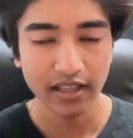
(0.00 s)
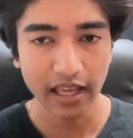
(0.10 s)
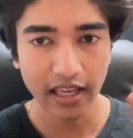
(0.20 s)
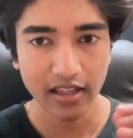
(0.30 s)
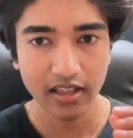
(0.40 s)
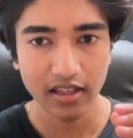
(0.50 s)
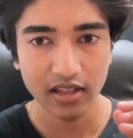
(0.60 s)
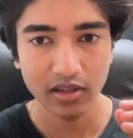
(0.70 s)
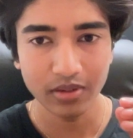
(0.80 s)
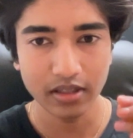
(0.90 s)
Anki
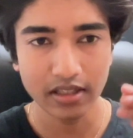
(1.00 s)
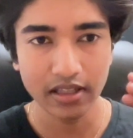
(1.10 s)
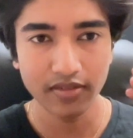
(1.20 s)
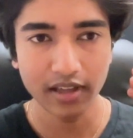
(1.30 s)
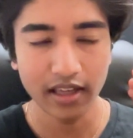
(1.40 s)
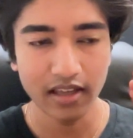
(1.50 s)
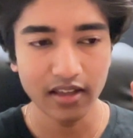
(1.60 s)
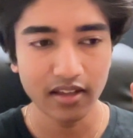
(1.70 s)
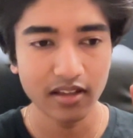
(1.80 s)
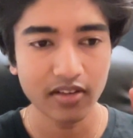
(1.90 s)
would give
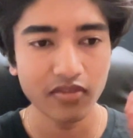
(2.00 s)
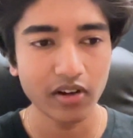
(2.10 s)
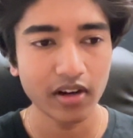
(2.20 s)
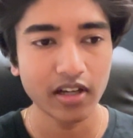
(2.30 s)
a very